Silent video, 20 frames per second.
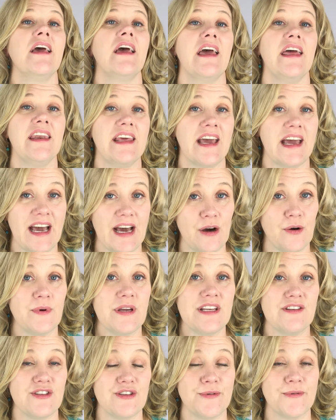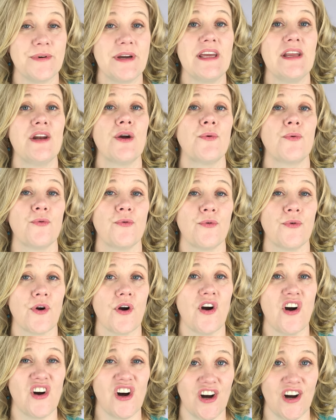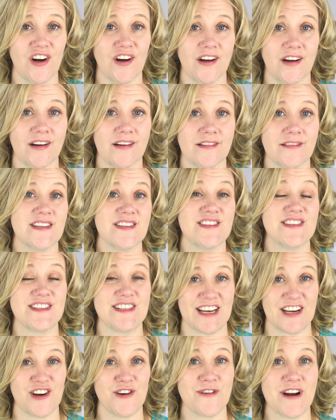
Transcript: and how we do it wrong. Stick